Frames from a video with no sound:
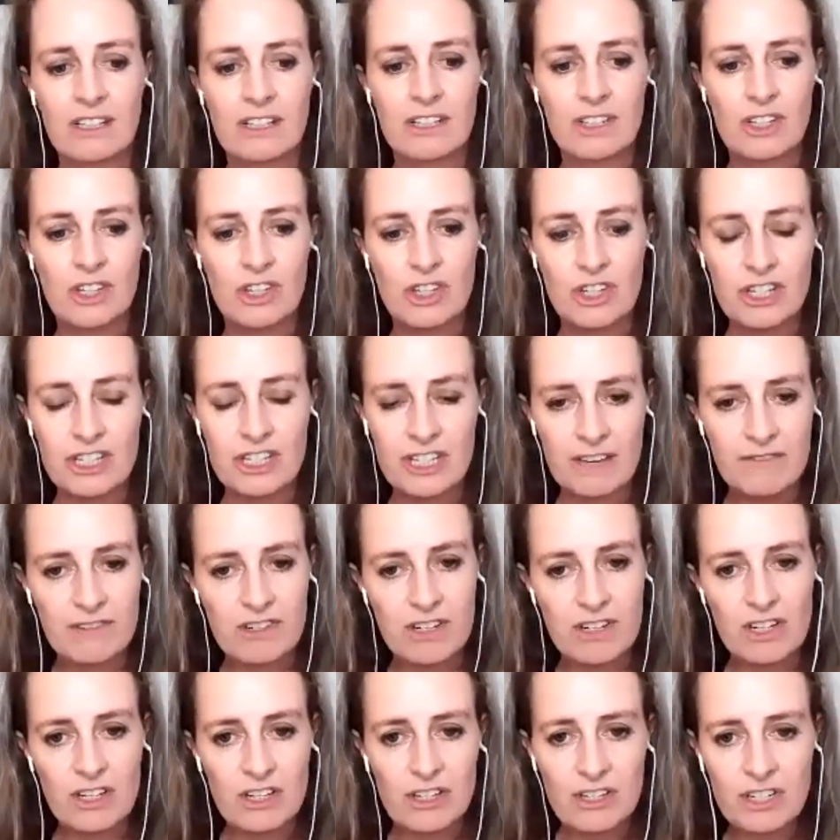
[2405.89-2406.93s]
So you just have
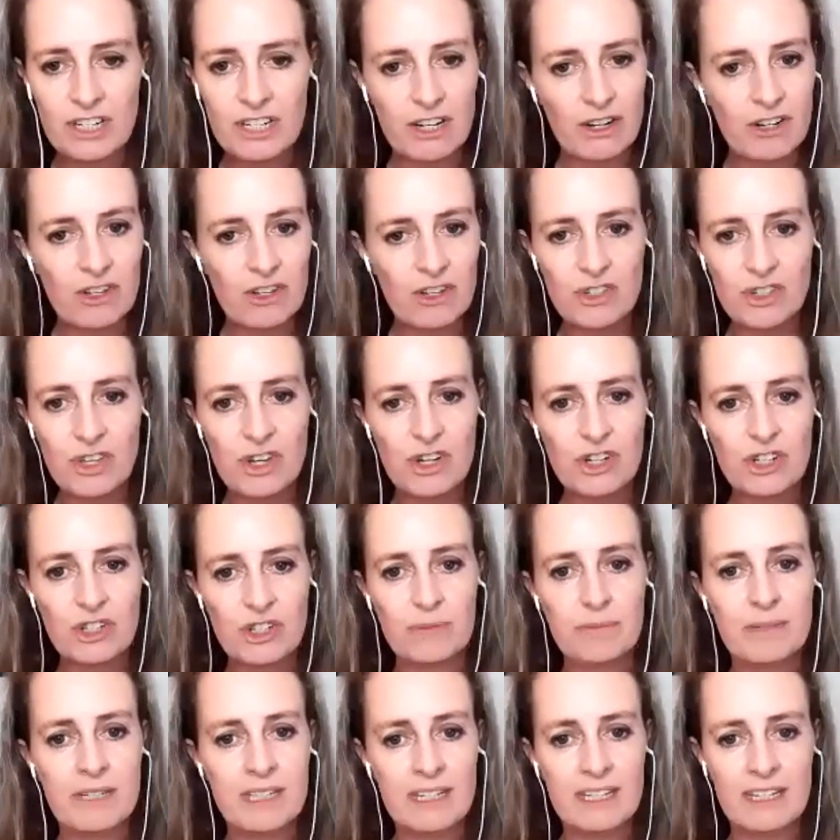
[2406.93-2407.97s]
to load it on your social
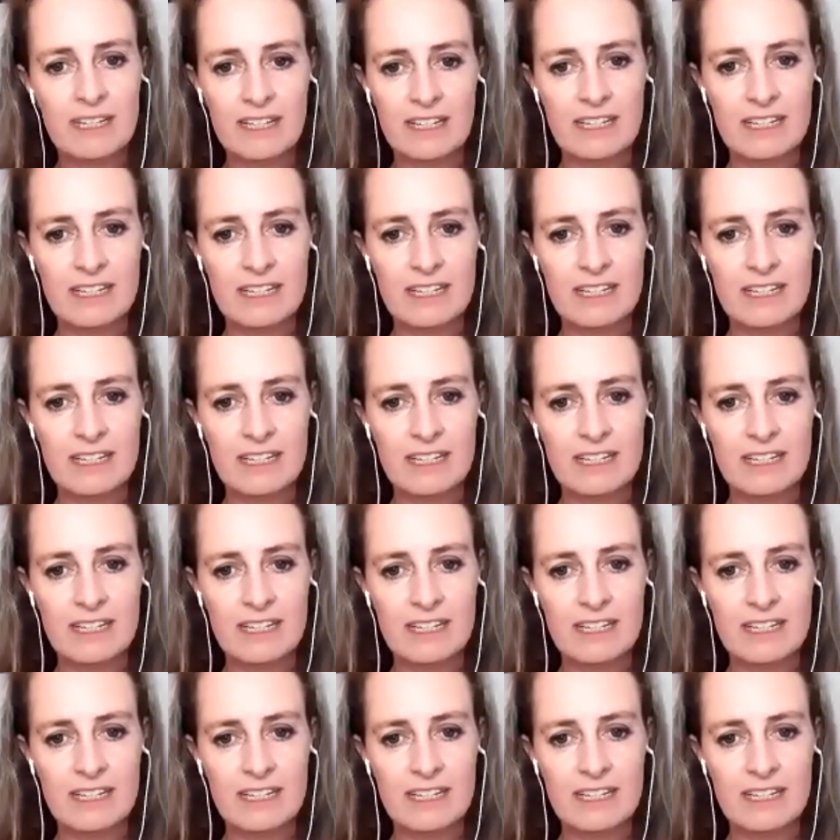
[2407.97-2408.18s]
media